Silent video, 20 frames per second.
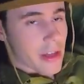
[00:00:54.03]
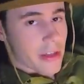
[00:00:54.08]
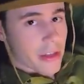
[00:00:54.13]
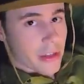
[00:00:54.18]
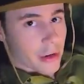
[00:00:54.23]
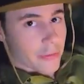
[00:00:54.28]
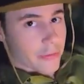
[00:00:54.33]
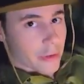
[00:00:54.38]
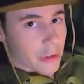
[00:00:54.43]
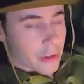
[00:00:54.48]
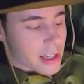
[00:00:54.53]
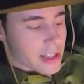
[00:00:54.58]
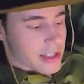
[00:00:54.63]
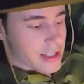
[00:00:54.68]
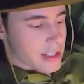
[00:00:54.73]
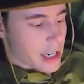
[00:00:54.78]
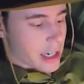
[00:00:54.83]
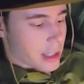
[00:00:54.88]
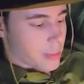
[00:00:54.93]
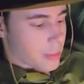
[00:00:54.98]
They're for
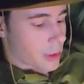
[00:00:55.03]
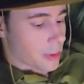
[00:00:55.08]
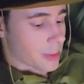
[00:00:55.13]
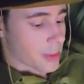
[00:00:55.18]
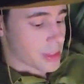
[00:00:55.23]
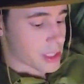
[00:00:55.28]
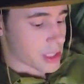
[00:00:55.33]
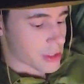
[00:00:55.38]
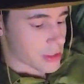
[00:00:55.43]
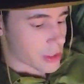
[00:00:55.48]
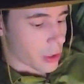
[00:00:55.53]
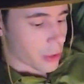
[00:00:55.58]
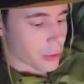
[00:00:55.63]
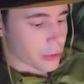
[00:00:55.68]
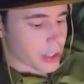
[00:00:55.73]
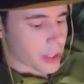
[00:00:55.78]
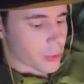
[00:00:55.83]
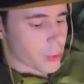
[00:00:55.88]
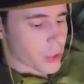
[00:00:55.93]
aesthetic purposes only.